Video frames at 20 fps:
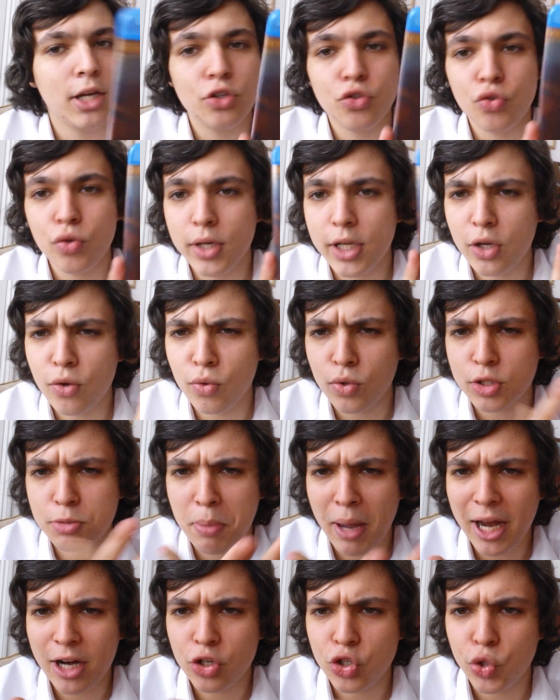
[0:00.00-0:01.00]
And it's really cool because
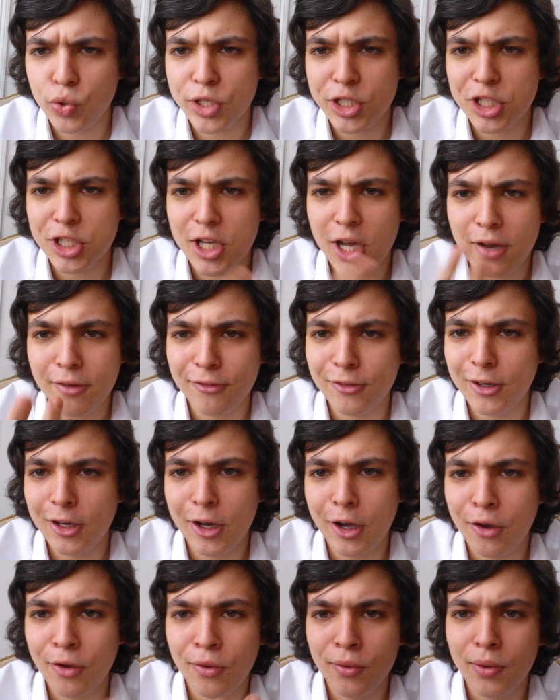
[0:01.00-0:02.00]
Band of Joy stuff, you
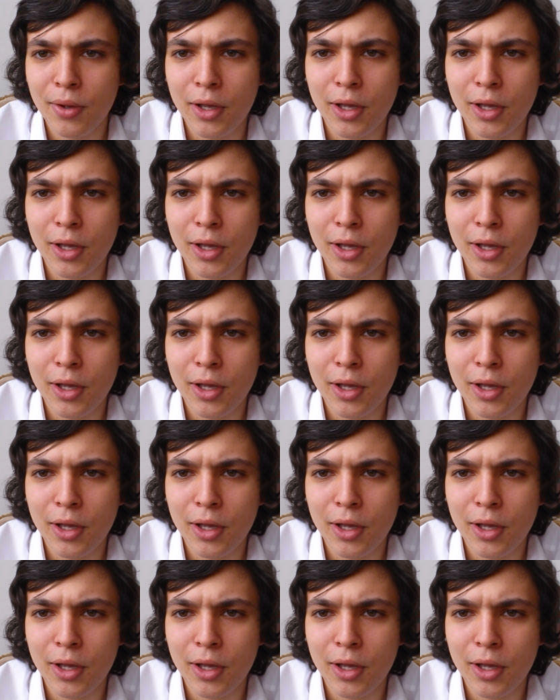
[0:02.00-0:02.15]
know,